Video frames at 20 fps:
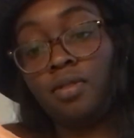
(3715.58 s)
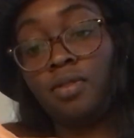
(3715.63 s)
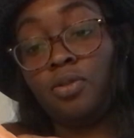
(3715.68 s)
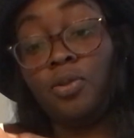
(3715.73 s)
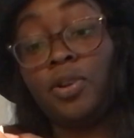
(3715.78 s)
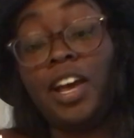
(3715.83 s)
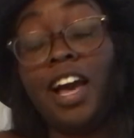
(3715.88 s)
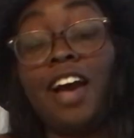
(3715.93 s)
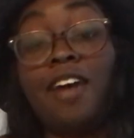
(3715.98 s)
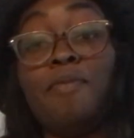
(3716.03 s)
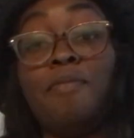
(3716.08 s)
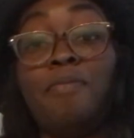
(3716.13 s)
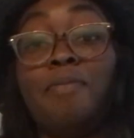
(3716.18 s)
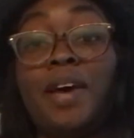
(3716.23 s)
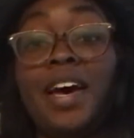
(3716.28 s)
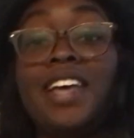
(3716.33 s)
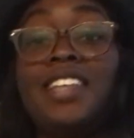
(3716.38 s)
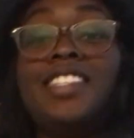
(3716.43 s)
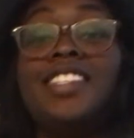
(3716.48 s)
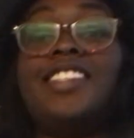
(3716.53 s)
We have
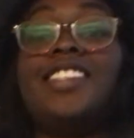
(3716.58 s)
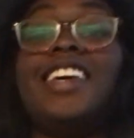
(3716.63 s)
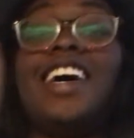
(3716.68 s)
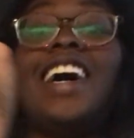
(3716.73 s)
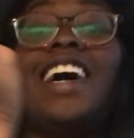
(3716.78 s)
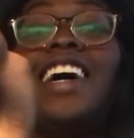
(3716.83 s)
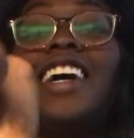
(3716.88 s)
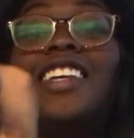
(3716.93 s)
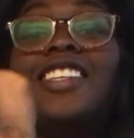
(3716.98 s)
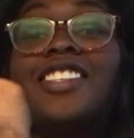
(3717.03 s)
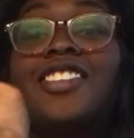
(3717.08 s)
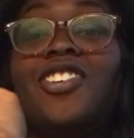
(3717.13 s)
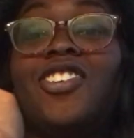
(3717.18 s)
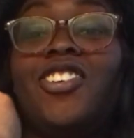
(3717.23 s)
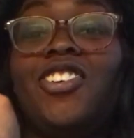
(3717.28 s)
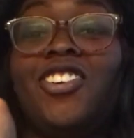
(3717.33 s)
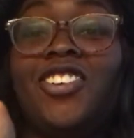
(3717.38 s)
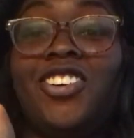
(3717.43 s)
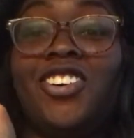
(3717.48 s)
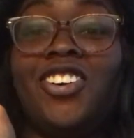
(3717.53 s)
best sex.
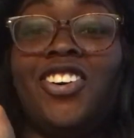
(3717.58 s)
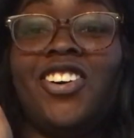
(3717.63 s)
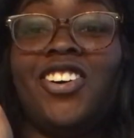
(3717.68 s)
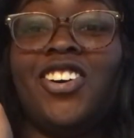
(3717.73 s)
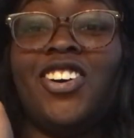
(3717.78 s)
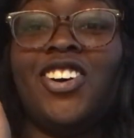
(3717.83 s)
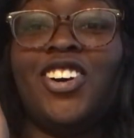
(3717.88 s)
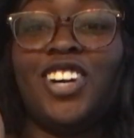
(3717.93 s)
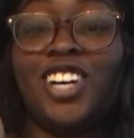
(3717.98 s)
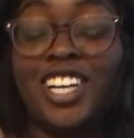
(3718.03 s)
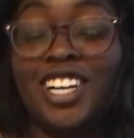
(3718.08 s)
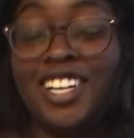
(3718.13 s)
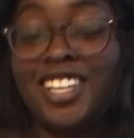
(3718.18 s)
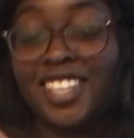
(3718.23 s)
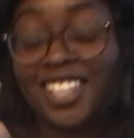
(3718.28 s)
Ooh,